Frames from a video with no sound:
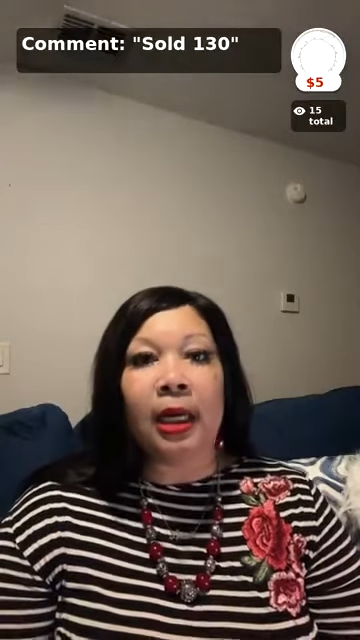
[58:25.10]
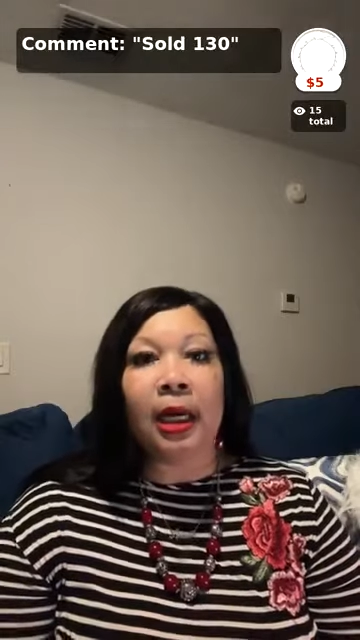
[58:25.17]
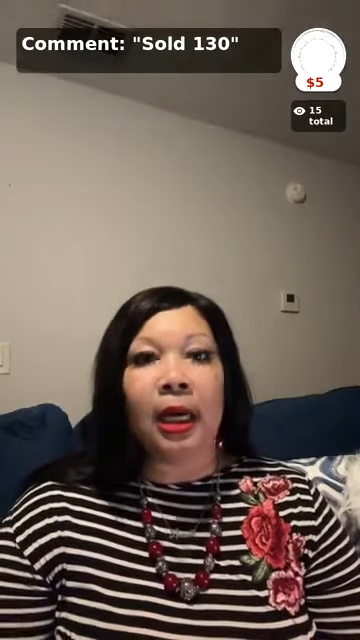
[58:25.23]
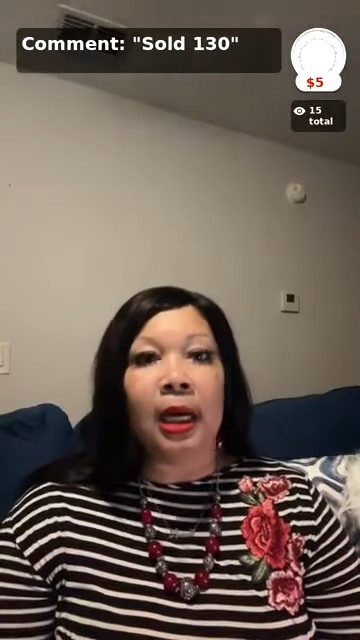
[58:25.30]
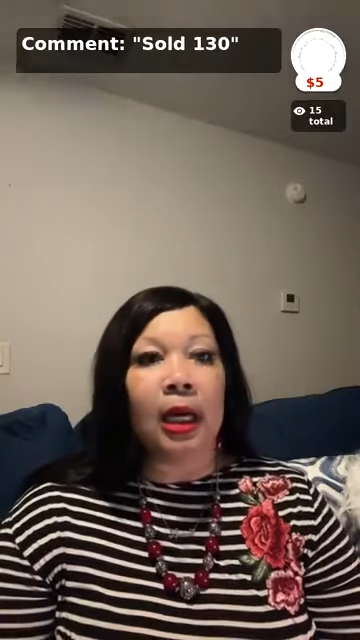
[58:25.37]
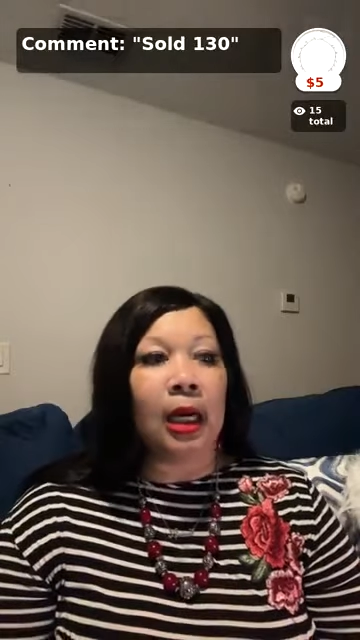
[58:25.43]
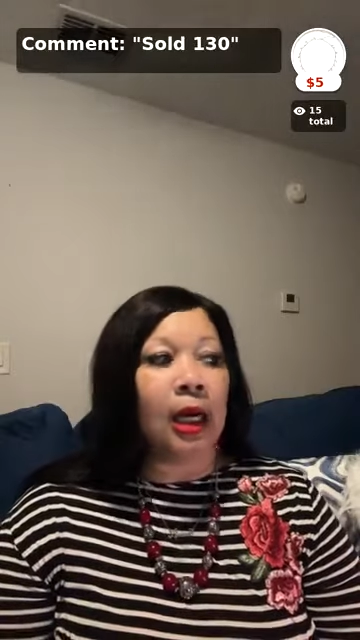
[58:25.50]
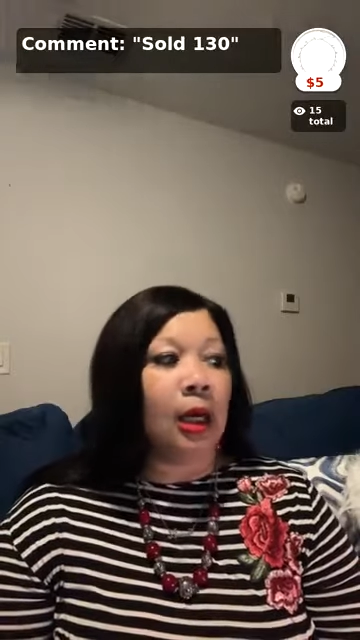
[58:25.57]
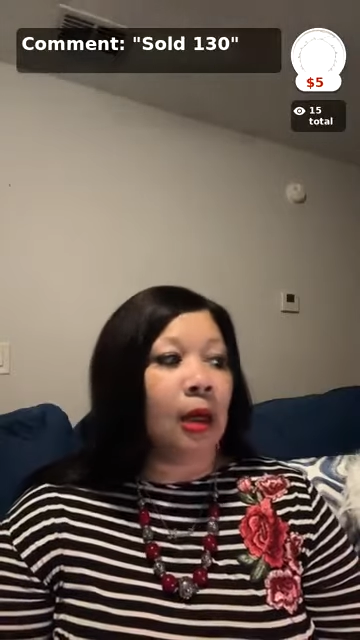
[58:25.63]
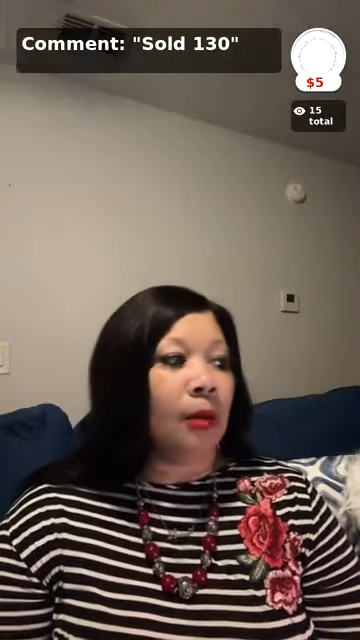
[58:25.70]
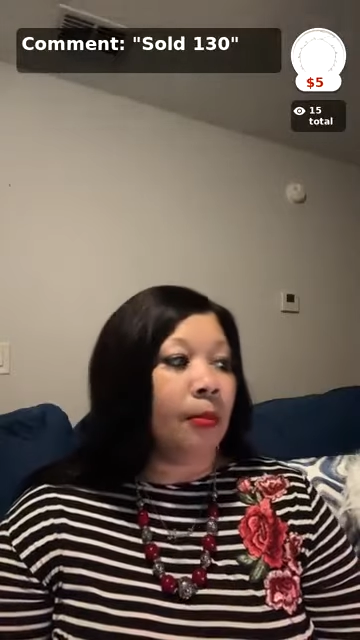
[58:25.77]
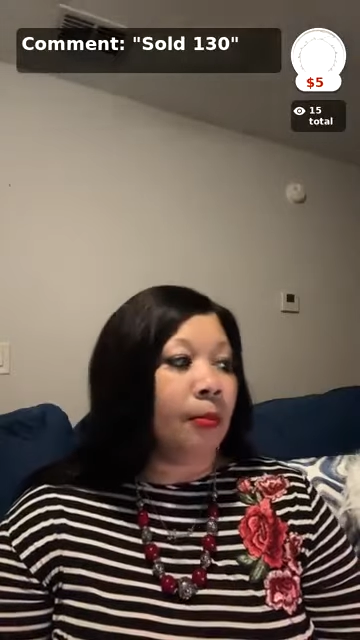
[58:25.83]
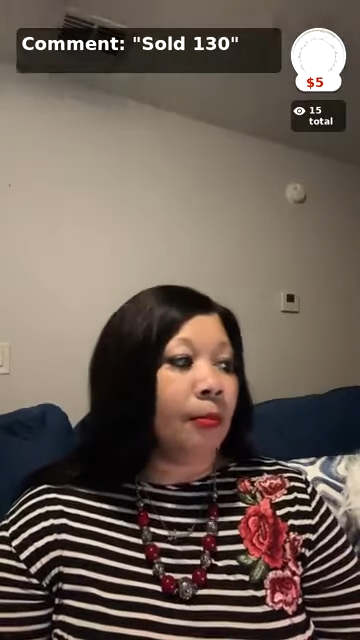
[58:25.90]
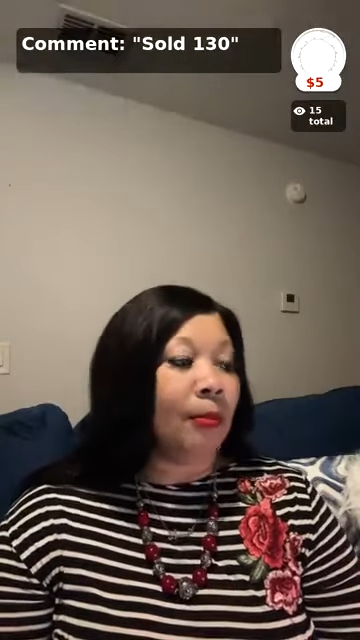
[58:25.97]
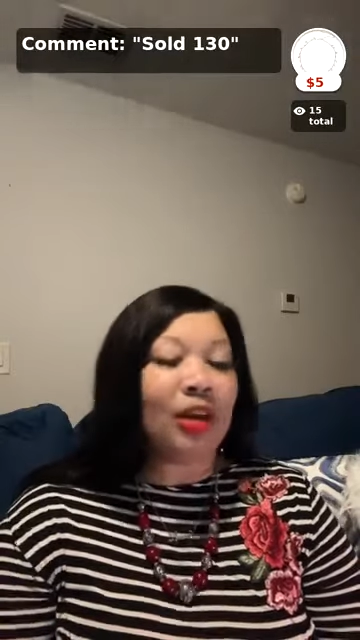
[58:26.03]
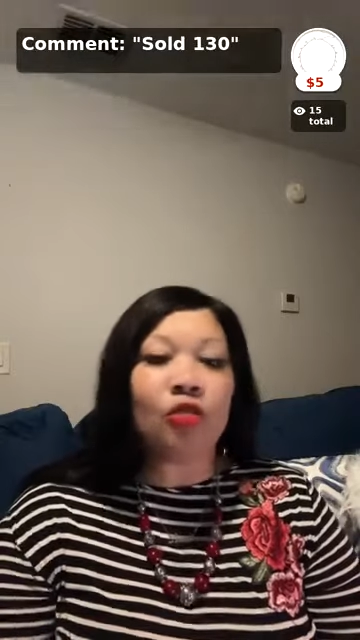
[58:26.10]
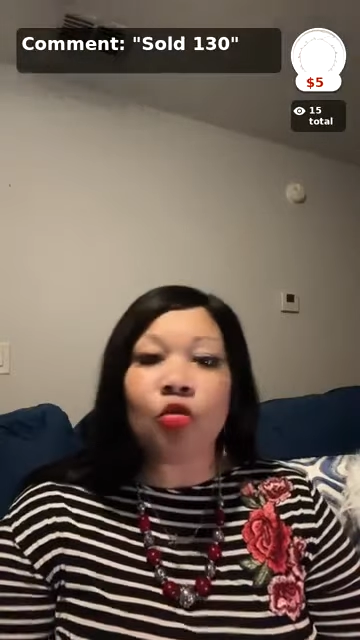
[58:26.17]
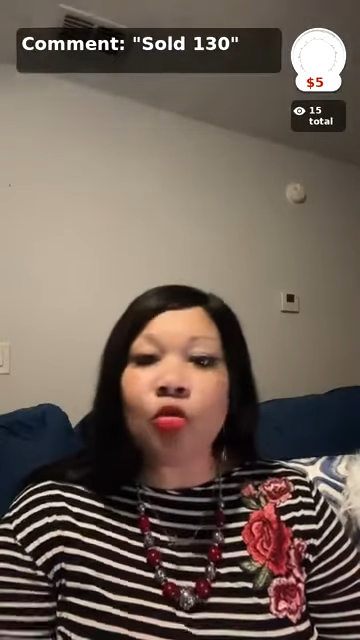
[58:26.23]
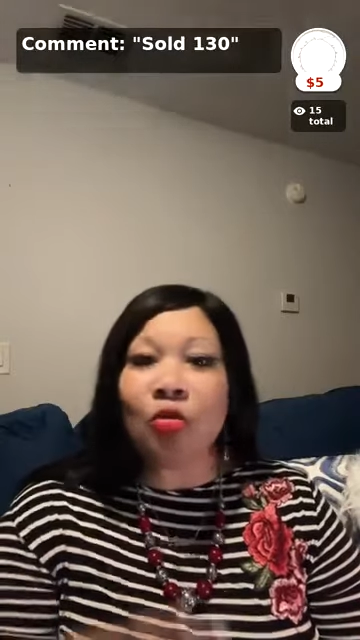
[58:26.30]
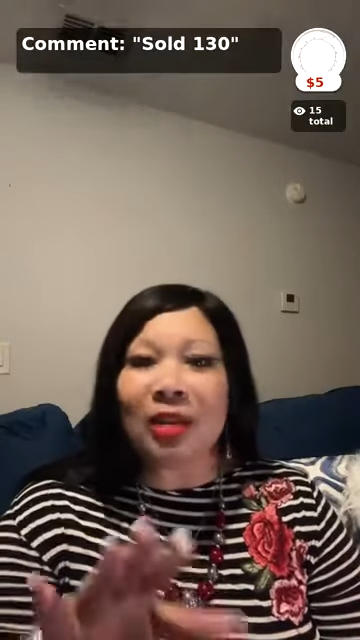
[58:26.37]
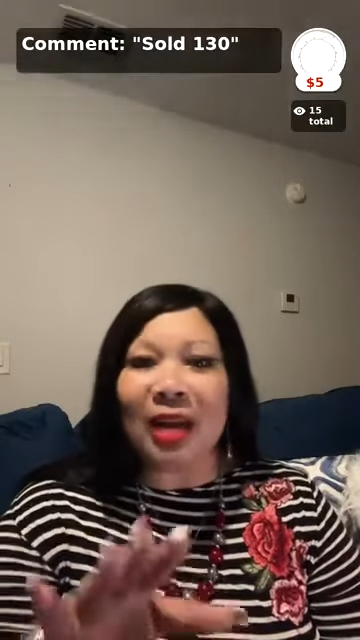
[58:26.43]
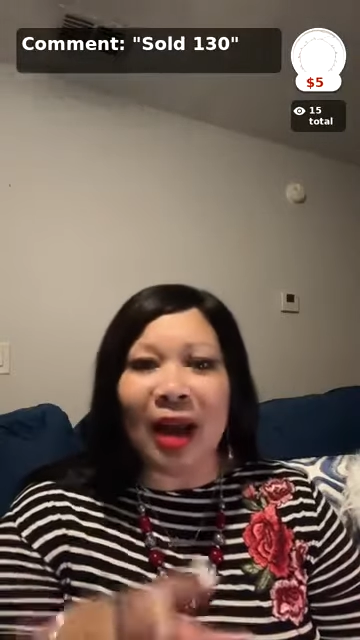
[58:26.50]
Um, make sure
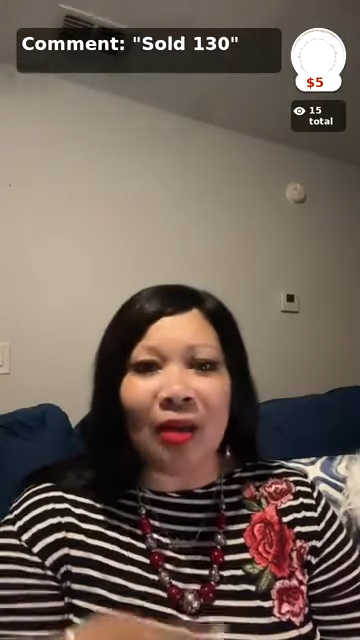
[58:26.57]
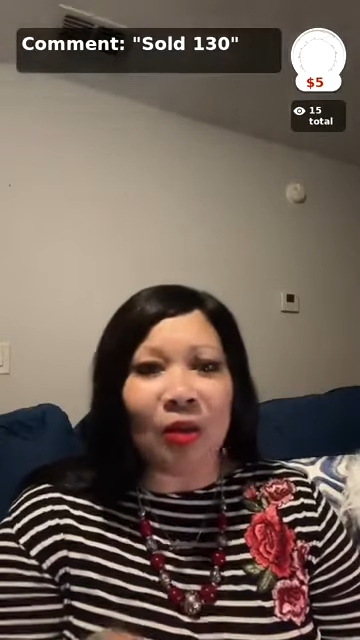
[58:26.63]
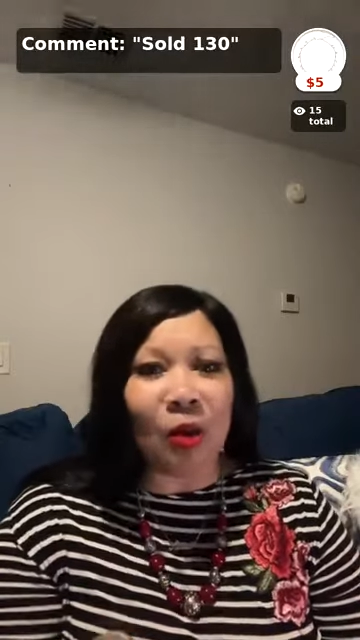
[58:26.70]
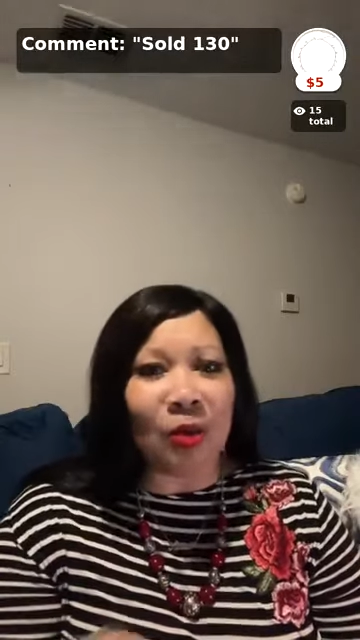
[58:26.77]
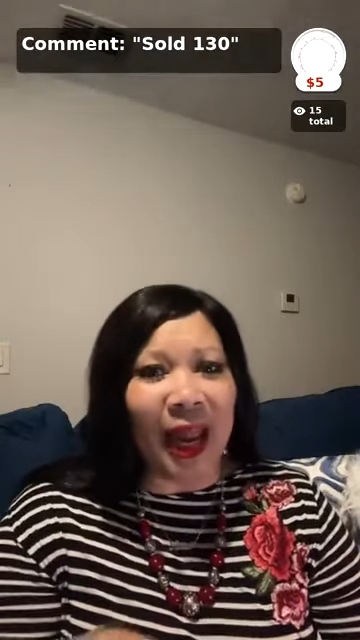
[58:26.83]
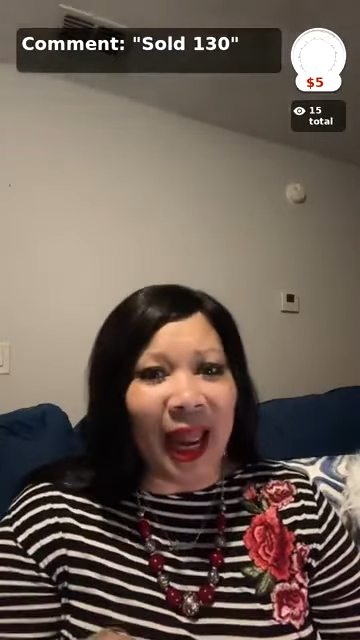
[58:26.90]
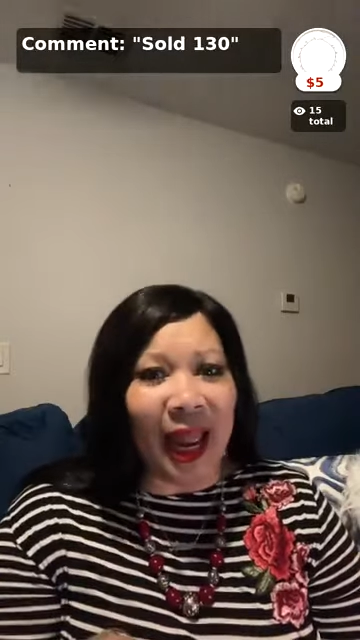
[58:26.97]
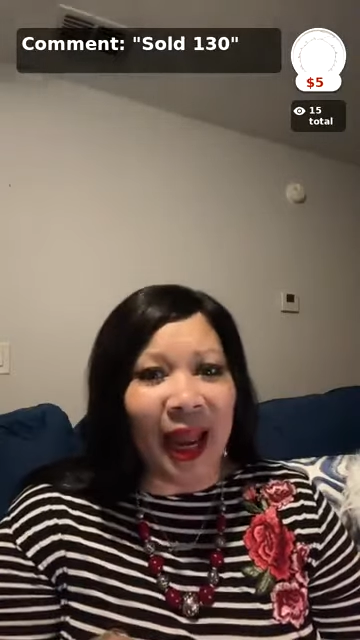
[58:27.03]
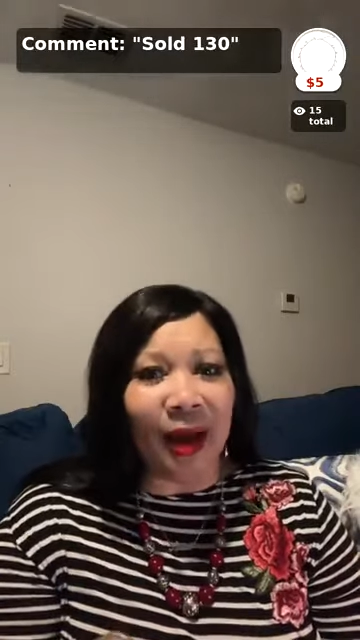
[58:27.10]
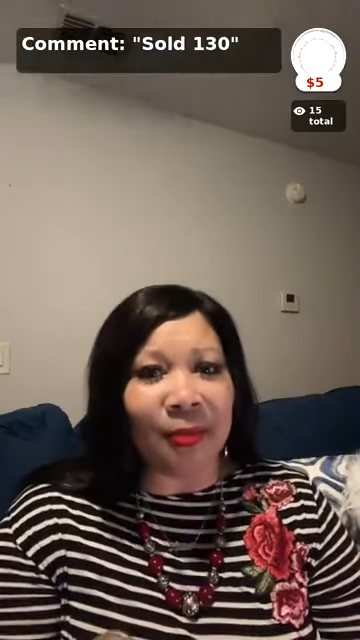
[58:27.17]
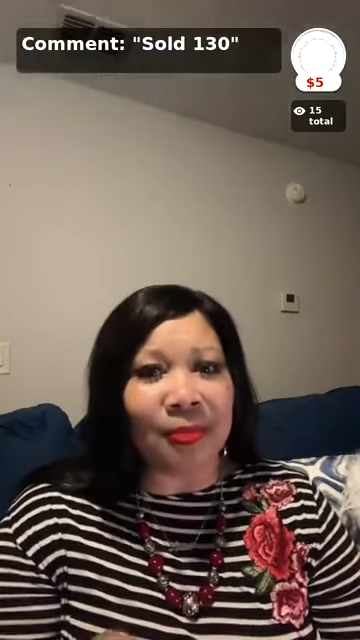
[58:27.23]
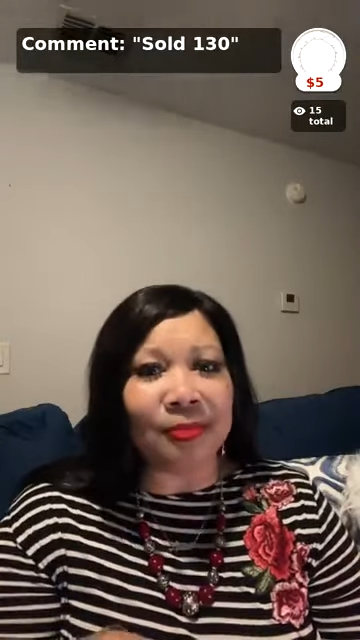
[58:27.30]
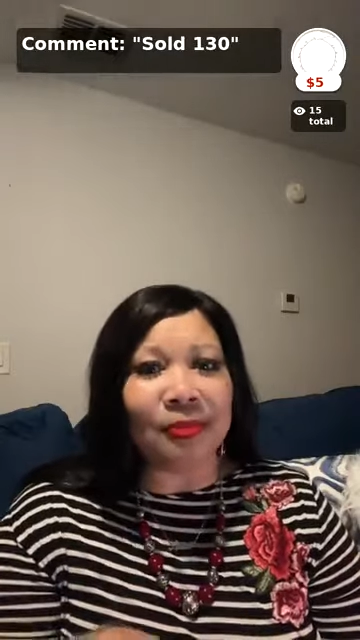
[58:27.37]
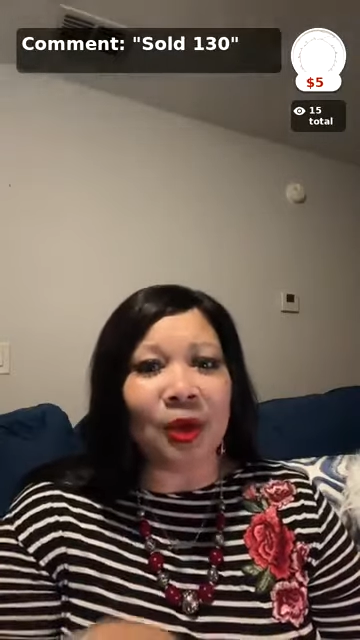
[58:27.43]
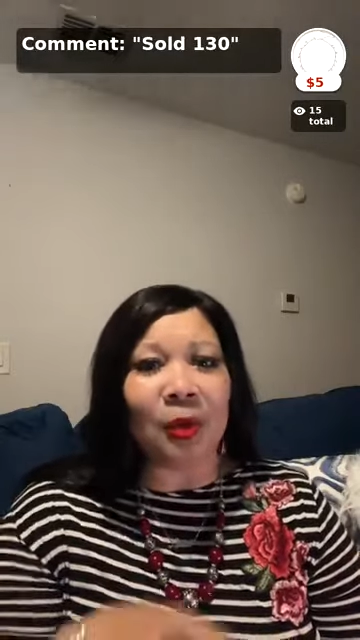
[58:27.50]
you download the app,